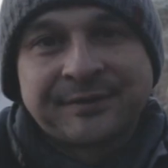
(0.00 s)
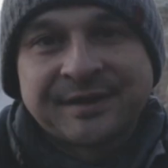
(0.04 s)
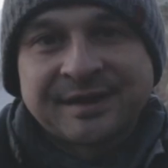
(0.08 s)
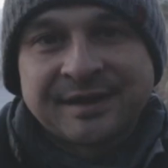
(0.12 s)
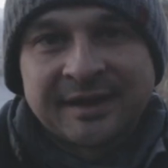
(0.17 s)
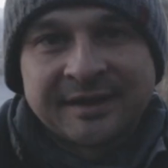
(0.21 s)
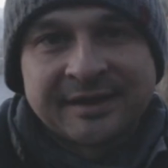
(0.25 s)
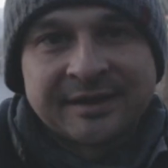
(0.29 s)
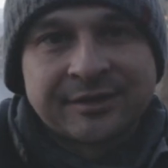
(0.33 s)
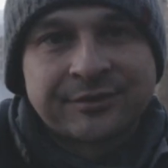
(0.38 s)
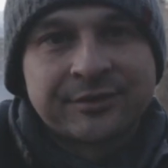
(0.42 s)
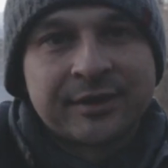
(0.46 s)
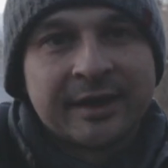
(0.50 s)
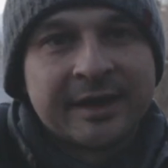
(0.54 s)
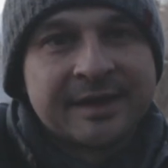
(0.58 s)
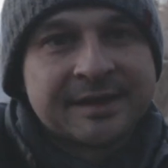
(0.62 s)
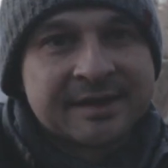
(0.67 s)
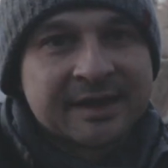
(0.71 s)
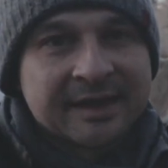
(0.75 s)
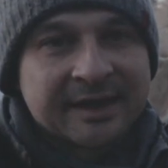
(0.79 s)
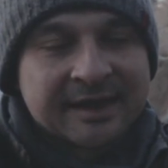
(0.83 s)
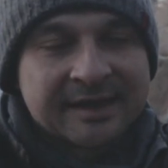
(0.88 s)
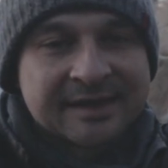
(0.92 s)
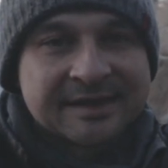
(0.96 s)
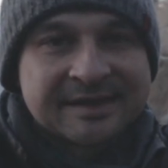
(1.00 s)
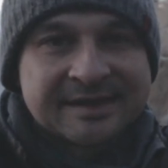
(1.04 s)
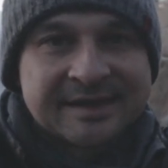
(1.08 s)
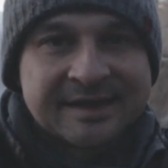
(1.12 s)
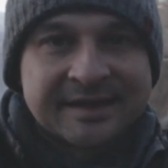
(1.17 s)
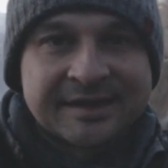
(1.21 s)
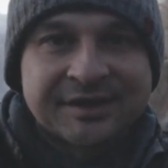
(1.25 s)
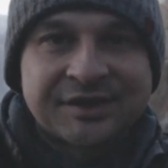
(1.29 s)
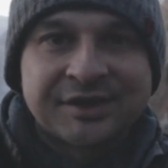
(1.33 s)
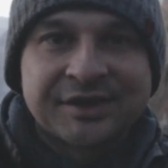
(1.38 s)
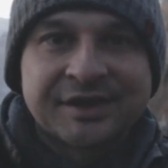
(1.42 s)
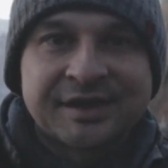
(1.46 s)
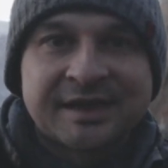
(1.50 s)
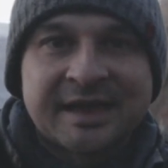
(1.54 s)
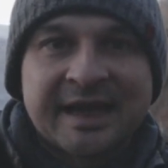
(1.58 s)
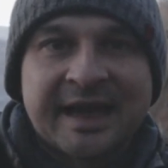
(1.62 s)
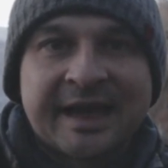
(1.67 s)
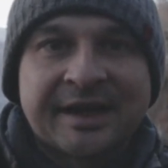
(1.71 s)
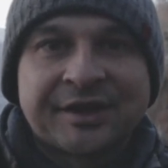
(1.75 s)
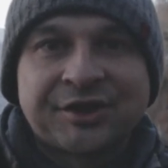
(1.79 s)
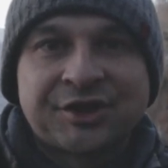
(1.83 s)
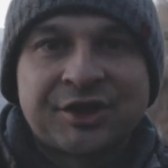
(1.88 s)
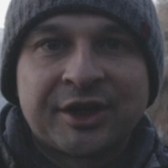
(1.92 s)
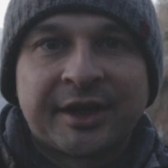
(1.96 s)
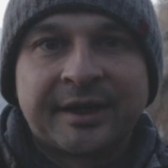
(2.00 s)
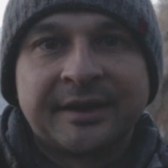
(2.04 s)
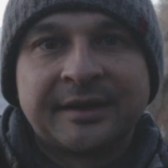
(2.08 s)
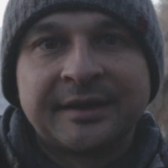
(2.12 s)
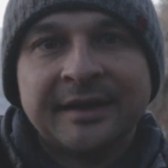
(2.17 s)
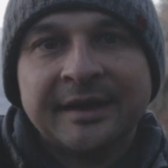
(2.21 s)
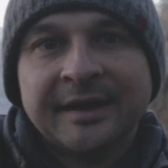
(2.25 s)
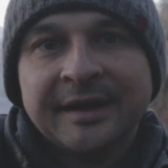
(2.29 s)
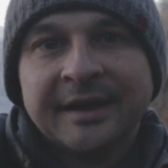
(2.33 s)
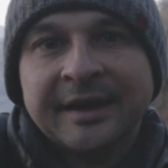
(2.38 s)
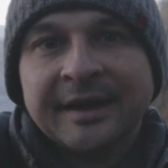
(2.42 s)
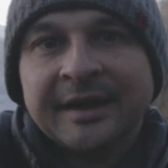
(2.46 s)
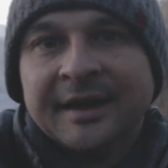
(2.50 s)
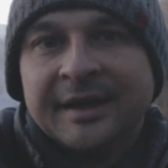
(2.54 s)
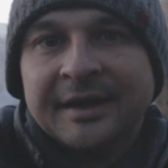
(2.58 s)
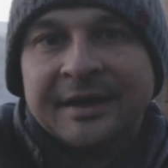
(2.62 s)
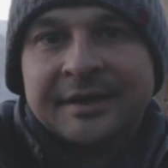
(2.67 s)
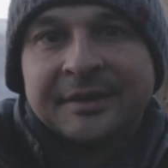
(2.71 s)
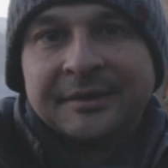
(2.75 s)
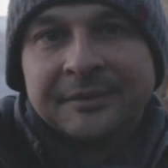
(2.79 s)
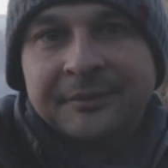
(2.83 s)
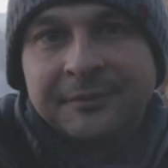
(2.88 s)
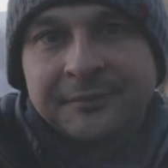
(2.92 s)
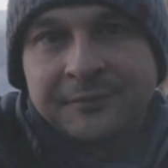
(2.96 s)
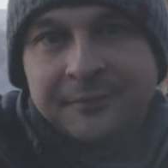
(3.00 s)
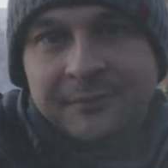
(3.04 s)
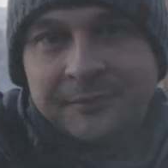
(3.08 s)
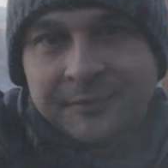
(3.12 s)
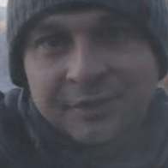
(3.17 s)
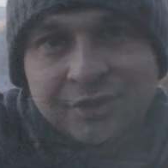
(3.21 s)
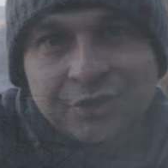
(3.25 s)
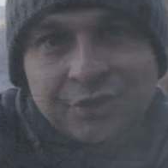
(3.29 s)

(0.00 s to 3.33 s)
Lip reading: the sun is rising, I can see it's just catching the